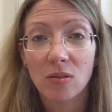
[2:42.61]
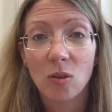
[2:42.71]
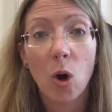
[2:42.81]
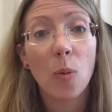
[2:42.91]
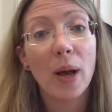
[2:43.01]

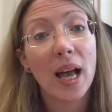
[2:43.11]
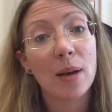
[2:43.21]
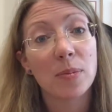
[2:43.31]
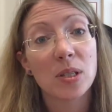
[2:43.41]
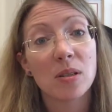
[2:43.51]
Or
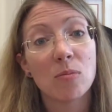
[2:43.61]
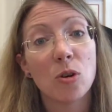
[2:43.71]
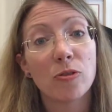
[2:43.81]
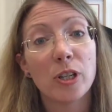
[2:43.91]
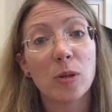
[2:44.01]
perhaps more
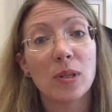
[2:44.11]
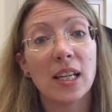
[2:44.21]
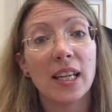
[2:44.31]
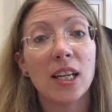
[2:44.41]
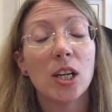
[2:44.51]

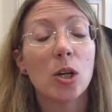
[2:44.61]
frequently,